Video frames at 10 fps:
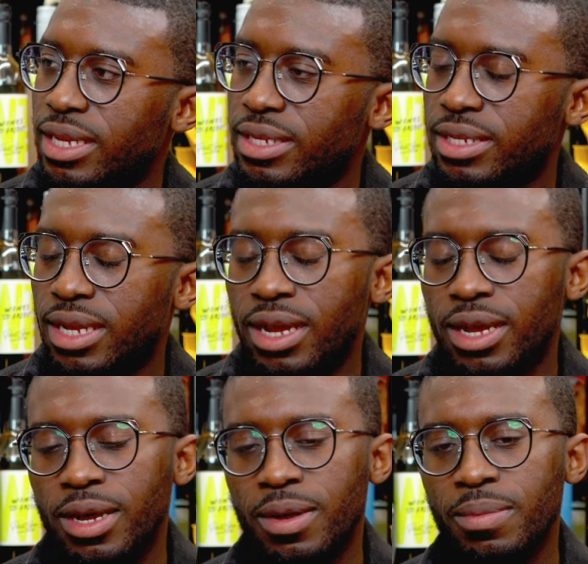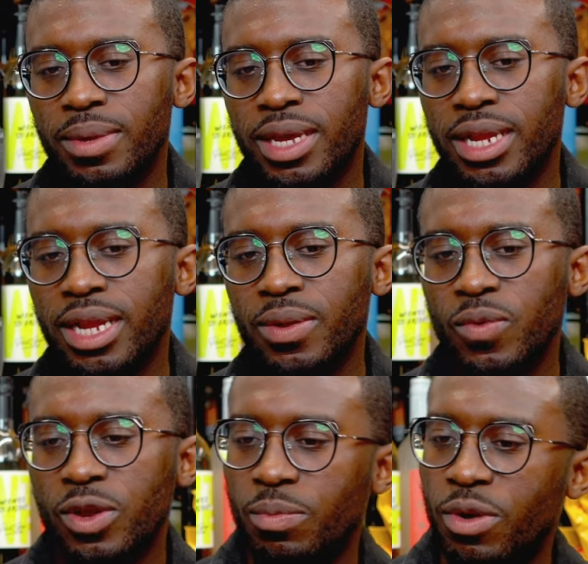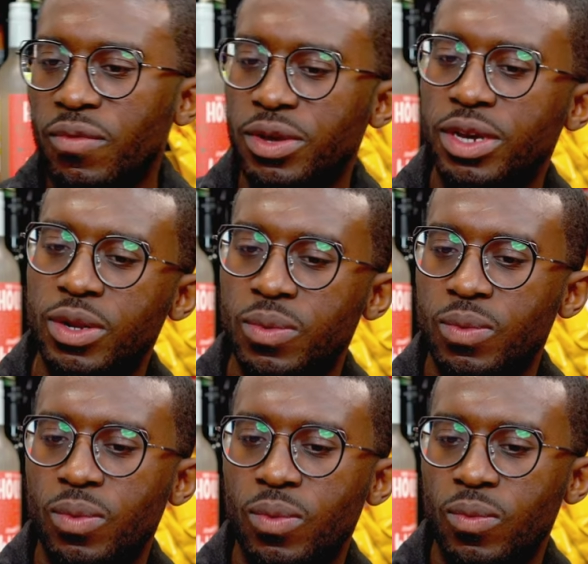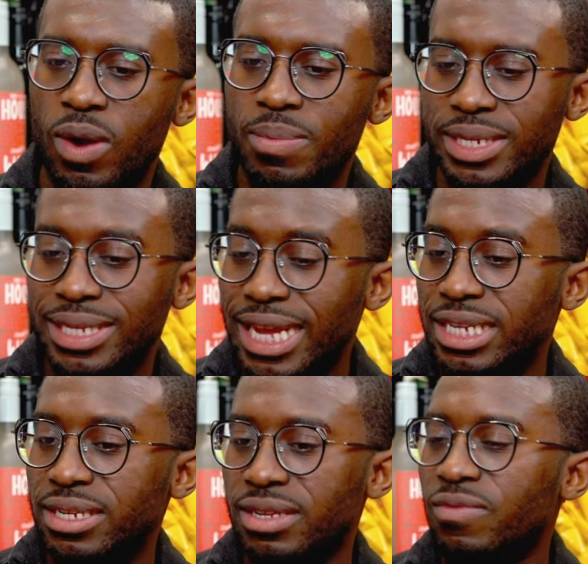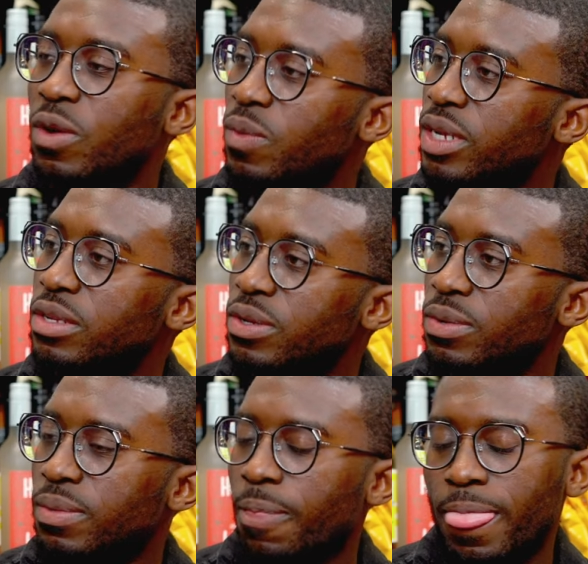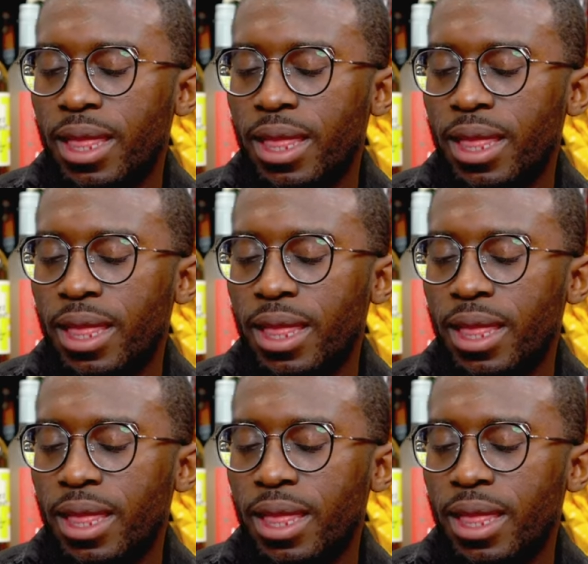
things, um, and, and we are both good representations of what we do.